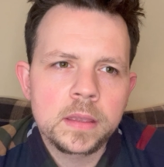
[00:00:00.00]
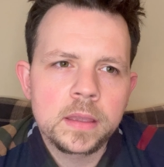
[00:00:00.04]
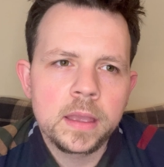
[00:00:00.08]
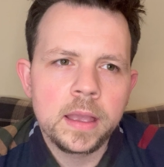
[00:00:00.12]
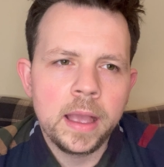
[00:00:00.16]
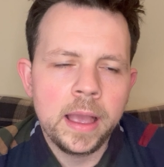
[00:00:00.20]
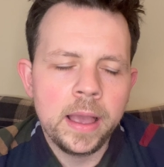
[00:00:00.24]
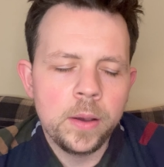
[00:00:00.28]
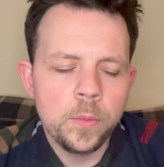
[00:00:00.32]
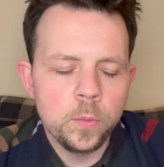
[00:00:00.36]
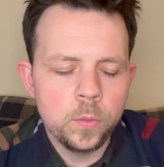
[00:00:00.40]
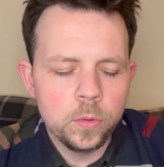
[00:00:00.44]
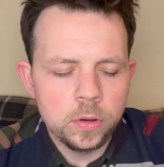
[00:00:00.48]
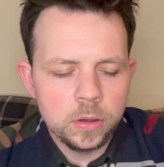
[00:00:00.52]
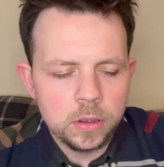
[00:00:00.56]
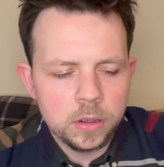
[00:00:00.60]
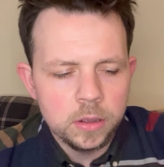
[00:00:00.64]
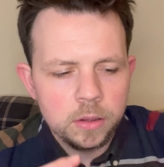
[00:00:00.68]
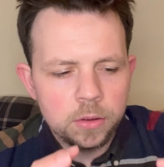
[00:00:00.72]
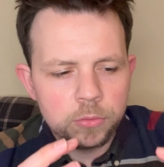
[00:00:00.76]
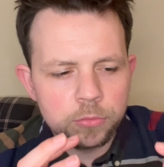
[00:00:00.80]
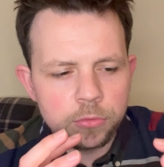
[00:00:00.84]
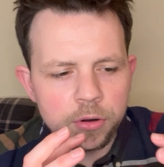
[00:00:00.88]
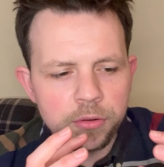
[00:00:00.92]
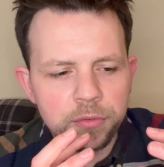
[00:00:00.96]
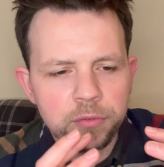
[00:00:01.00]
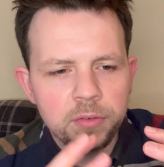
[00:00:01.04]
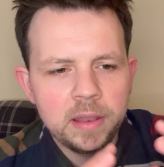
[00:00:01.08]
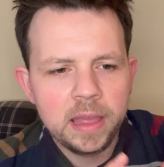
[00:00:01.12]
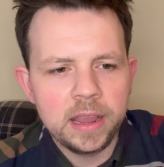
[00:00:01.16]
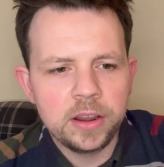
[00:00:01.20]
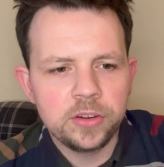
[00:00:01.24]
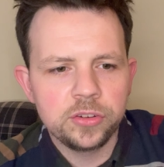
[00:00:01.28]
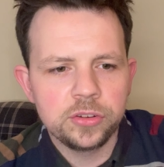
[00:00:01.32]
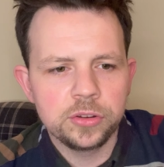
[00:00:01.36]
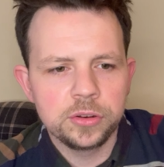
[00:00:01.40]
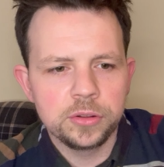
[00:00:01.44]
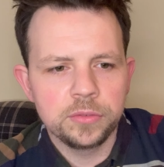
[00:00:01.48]
our
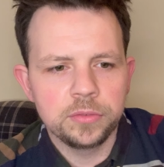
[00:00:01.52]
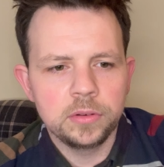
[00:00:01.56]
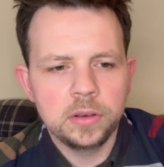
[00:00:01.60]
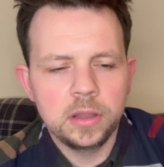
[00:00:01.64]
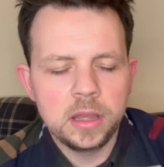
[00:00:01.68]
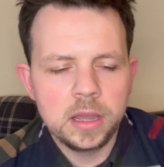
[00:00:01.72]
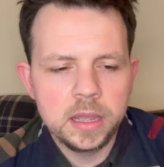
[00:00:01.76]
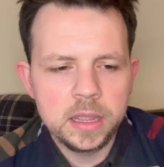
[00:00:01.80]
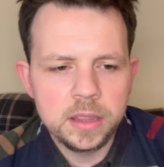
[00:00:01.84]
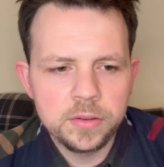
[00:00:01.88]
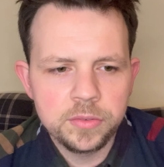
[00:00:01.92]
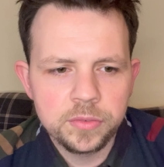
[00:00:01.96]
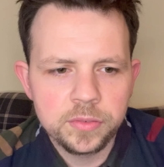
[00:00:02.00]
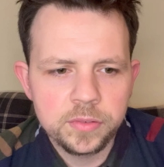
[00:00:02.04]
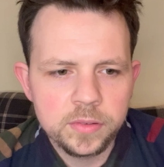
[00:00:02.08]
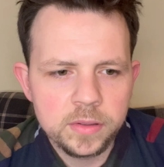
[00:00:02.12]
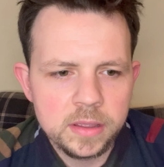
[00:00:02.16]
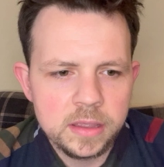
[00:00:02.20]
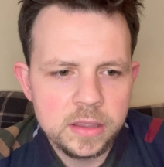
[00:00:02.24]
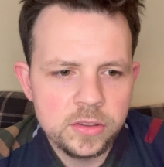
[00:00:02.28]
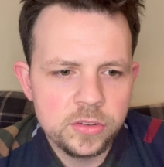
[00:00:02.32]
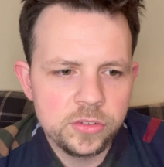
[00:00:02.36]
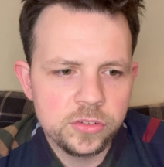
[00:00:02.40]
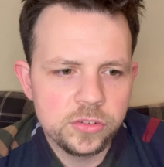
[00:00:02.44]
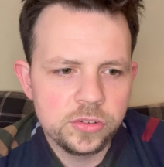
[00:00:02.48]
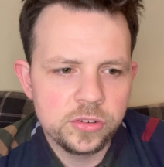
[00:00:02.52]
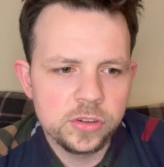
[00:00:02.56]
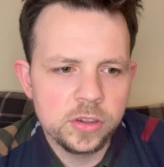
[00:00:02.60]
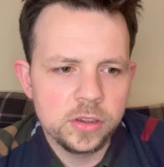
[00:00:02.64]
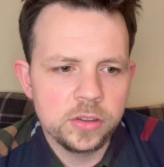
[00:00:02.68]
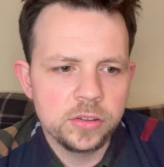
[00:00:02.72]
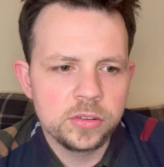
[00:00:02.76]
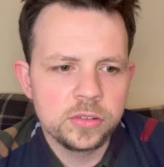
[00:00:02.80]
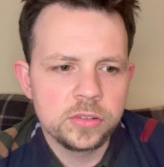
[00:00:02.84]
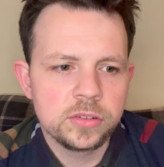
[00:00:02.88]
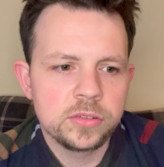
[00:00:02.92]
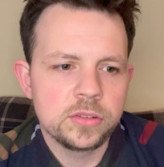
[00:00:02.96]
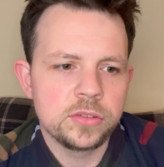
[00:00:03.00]
reflection of life is
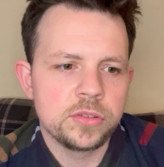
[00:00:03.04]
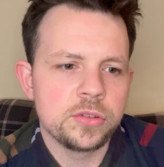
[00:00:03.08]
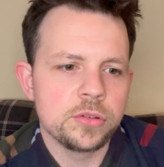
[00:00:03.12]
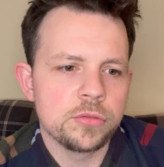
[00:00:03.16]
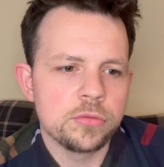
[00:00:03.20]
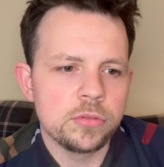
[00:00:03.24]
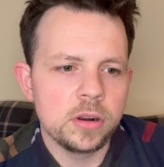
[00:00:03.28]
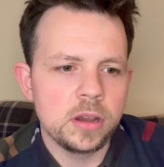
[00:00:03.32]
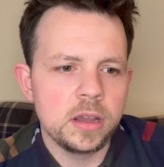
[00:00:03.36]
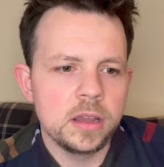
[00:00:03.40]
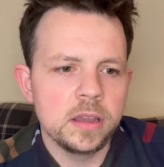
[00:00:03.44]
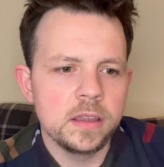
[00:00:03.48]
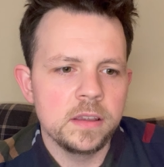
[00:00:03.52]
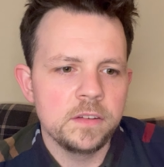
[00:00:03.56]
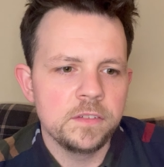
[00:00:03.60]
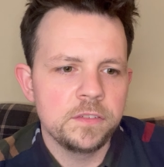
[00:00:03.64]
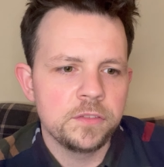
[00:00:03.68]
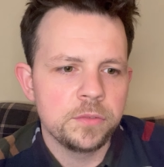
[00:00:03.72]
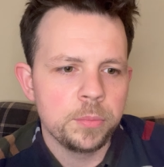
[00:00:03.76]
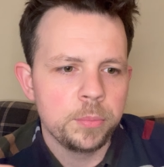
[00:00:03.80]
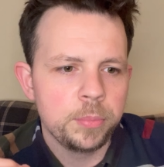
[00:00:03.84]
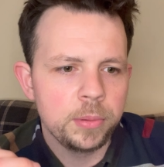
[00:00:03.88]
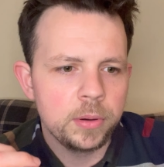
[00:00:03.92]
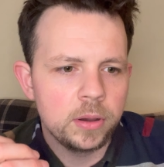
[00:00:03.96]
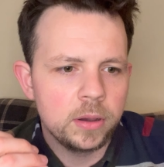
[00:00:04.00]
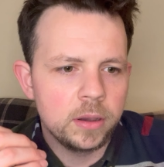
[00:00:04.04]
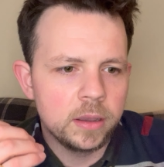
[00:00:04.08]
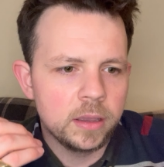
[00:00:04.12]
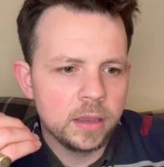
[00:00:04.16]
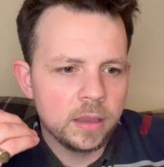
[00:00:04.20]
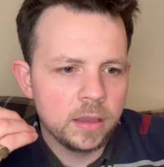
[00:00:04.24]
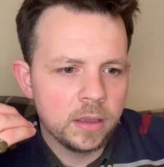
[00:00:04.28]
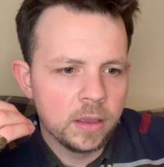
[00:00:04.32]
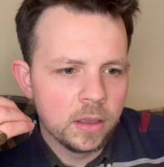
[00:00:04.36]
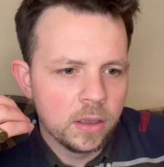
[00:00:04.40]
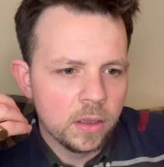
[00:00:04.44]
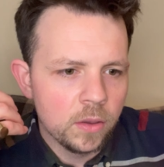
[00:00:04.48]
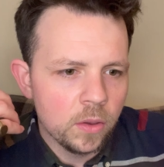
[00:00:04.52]
just derived
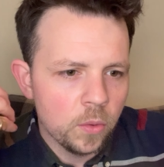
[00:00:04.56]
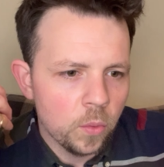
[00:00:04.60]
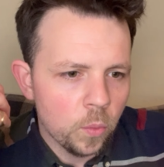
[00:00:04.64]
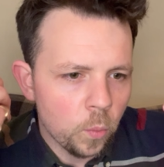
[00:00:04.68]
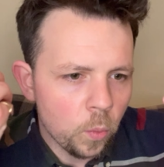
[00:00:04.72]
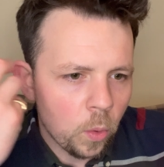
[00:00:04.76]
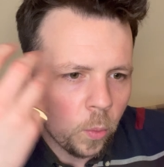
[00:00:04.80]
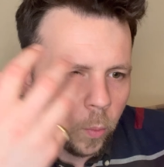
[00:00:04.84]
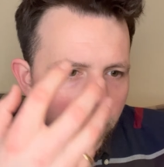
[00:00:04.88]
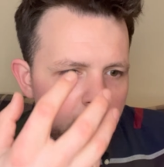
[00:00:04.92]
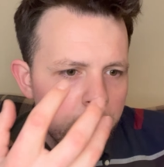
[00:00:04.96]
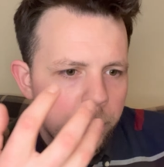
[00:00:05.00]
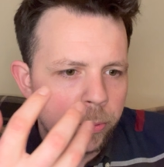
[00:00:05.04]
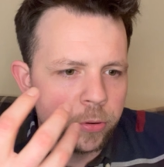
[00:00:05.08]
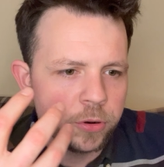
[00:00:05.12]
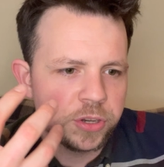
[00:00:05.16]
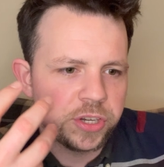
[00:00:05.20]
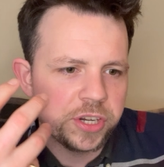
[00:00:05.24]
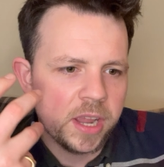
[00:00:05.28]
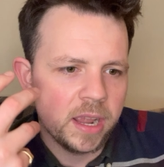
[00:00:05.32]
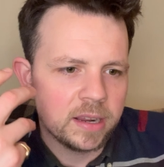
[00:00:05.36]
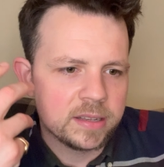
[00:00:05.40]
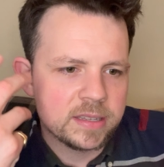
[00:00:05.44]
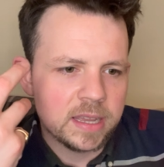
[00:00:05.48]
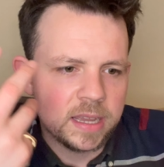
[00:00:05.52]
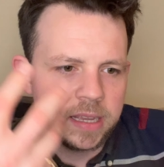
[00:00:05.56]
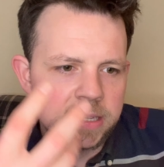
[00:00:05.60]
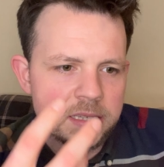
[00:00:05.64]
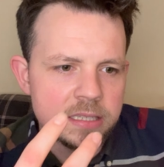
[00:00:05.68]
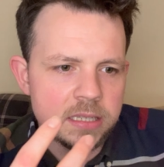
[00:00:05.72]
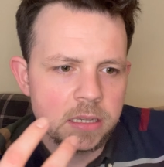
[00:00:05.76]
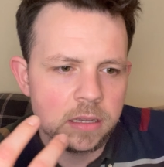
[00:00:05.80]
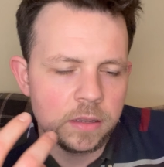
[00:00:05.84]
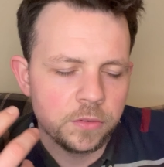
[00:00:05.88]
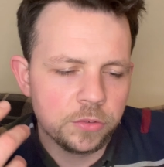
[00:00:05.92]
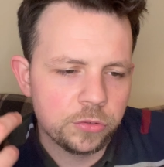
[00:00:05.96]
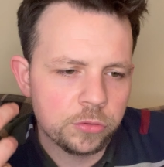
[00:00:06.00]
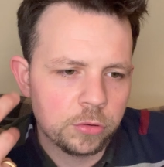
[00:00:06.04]
by what we project
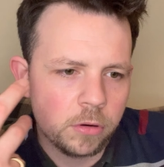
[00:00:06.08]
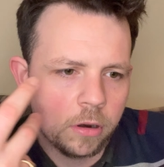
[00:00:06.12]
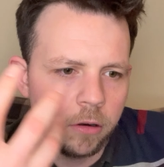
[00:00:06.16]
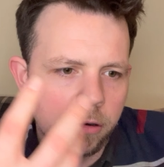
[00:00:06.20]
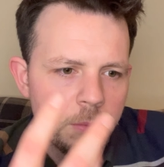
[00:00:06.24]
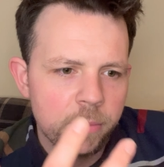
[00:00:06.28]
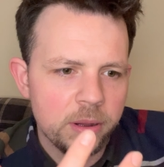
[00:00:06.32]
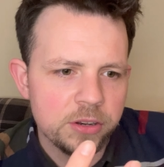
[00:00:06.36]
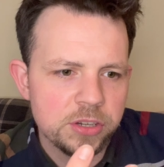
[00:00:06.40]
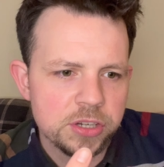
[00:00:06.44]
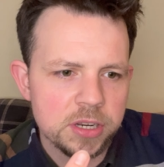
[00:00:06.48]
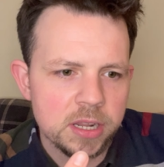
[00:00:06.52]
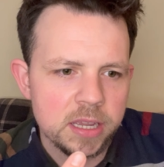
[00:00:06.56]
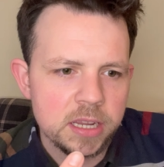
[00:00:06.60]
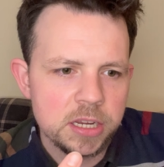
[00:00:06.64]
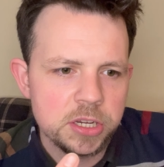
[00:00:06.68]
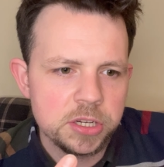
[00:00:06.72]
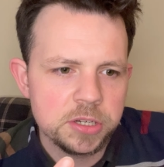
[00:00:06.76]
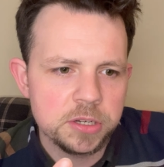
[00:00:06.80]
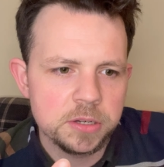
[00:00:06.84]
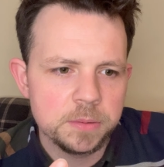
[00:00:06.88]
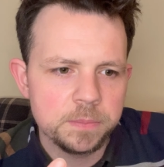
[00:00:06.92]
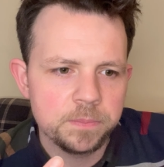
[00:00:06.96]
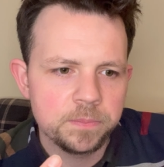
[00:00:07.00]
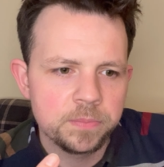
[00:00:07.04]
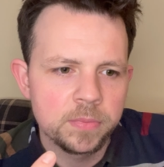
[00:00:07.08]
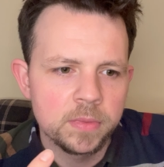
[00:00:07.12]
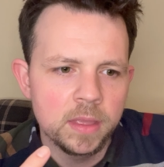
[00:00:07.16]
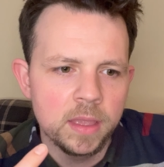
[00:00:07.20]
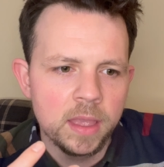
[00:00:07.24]
ourselves through our imagination.